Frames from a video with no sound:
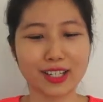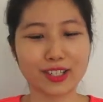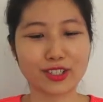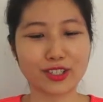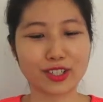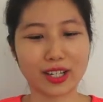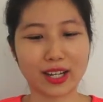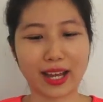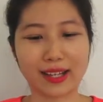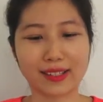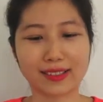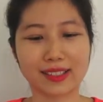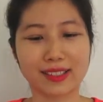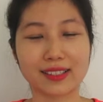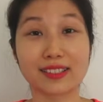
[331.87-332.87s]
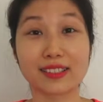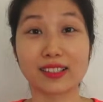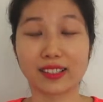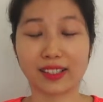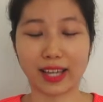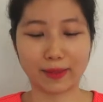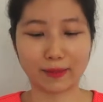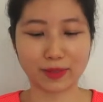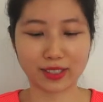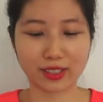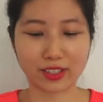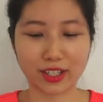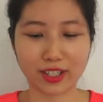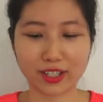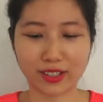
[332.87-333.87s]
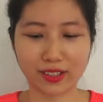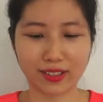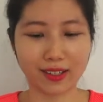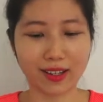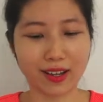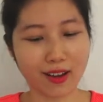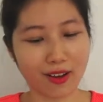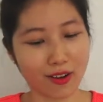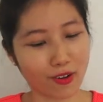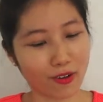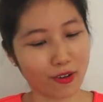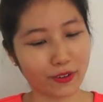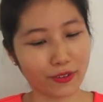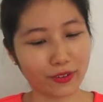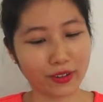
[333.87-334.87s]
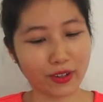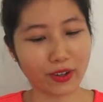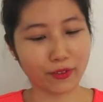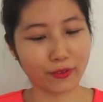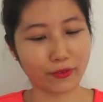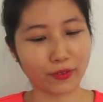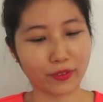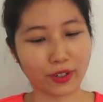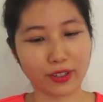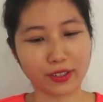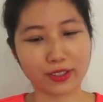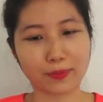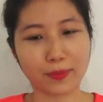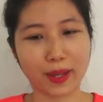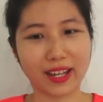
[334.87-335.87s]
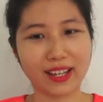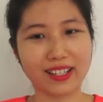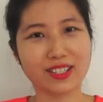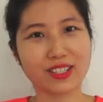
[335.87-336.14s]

She has the game suggestion on her first page